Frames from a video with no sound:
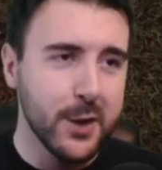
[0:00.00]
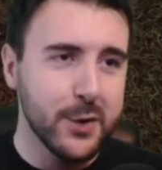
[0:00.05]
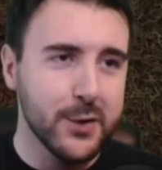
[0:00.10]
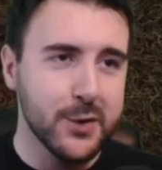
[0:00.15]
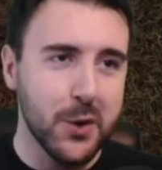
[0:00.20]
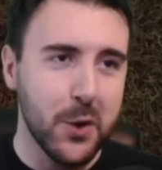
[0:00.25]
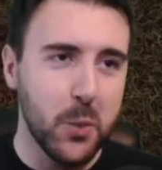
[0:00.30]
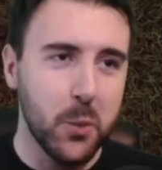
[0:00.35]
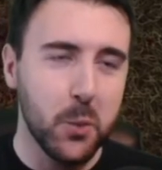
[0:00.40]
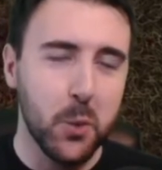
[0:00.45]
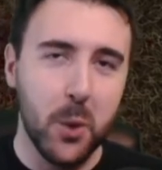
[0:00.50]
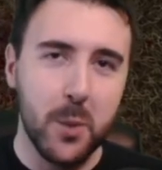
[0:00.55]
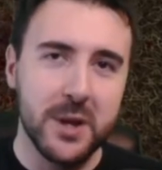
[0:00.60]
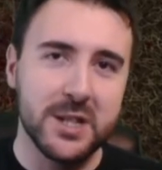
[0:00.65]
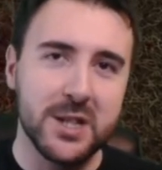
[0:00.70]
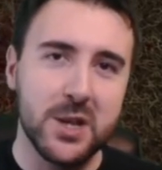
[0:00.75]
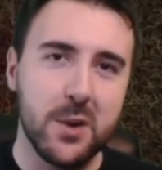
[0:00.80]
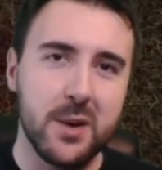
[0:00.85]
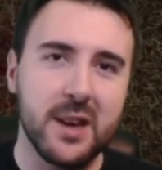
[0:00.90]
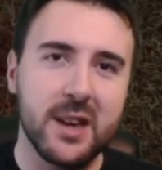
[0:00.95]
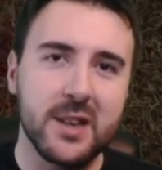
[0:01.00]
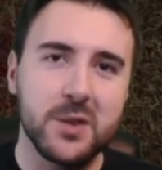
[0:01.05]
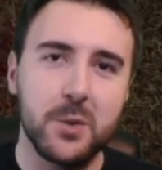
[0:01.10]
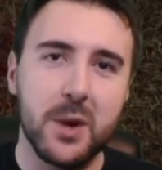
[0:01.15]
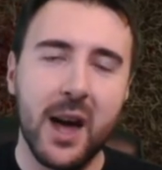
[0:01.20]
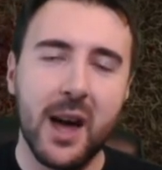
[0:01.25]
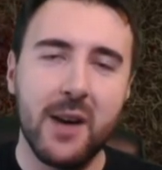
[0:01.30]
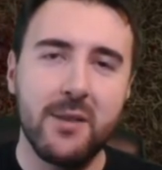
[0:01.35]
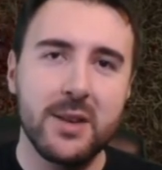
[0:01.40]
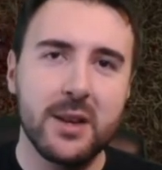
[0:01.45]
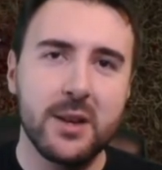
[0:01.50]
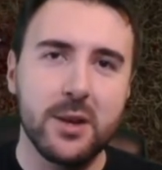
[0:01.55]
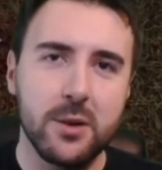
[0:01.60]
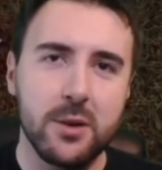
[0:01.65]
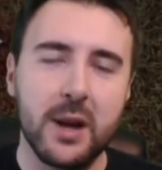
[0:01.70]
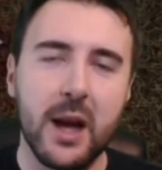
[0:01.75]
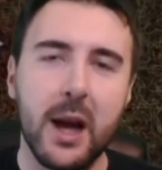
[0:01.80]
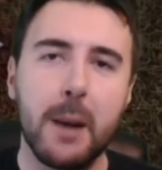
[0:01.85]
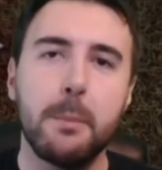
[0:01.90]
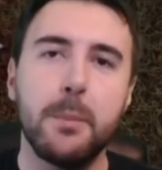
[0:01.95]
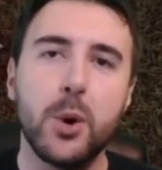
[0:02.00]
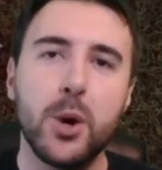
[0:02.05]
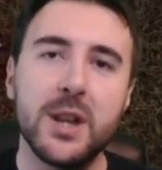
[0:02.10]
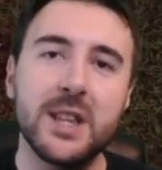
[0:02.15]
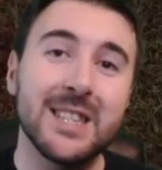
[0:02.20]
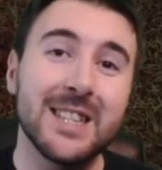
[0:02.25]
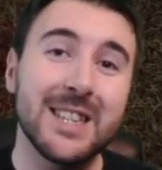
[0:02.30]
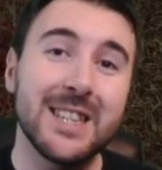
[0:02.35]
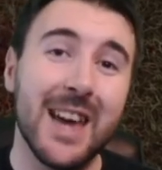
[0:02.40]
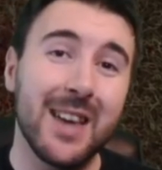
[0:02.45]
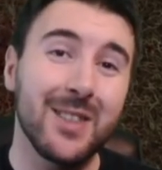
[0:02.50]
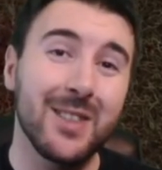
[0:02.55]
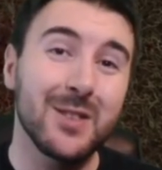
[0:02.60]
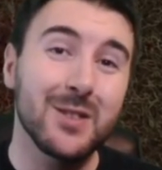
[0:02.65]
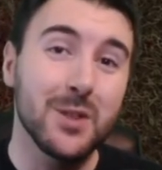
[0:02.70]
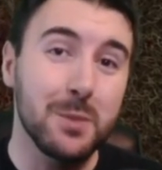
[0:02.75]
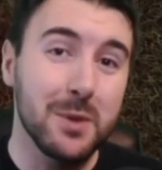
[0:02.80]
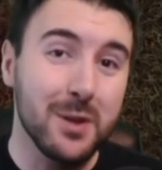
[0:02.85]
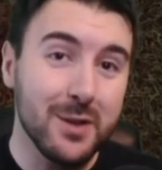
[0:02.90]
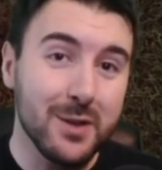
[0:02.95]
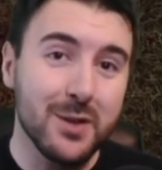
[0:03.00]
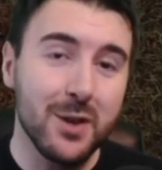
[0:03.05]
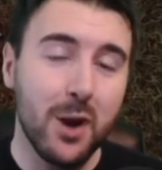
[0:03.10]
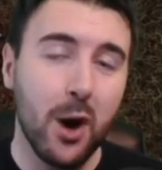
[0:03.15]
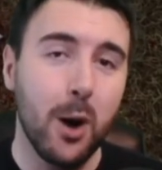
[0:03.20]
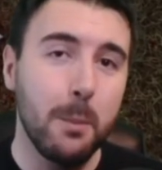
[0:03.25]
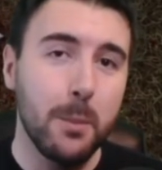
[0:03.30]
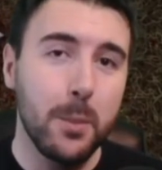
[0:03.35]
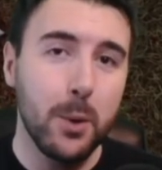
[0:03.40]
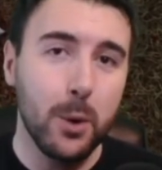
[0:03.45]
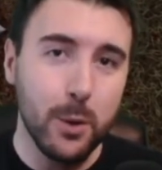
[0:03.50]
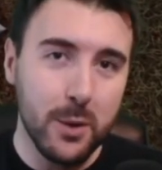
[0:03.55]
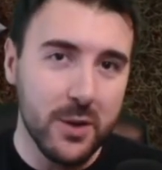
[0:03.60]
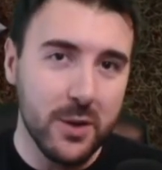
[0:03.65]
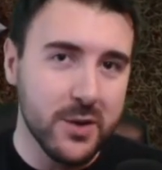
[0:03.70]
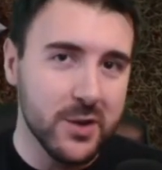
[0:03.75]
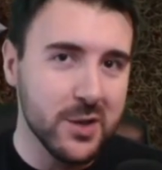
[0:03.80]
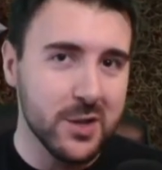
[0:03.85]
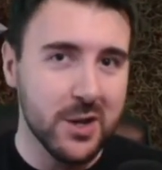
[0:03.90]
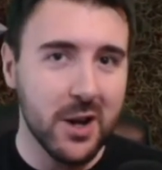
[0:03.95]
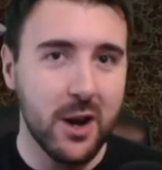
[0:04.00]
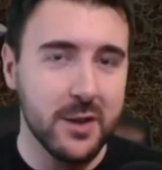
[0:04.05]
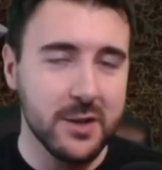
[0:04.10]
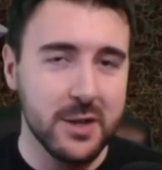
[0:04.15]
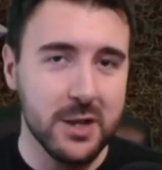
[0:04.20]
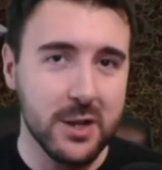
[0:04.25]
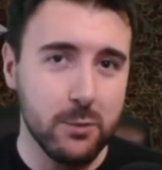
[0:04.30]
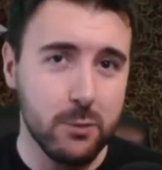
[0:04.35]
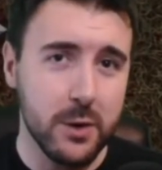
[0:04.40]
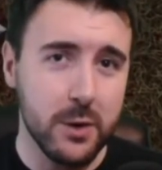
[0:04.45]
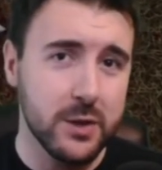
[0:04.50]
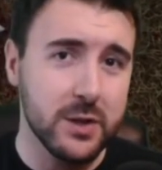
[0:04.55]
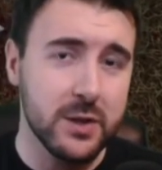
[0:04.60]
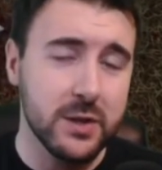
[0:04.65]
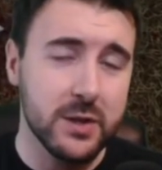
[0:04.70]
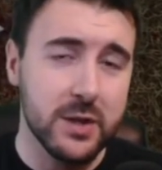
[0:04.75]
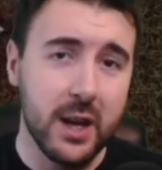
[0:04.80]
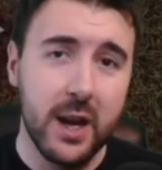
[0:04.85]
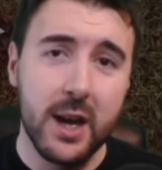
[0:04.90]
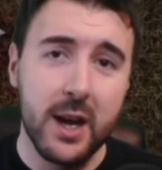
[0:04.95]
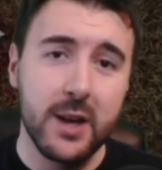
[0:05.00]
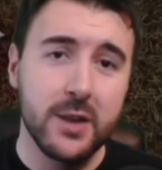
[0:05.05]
So what we're doing is we're having a look and putting together some example starting rosters.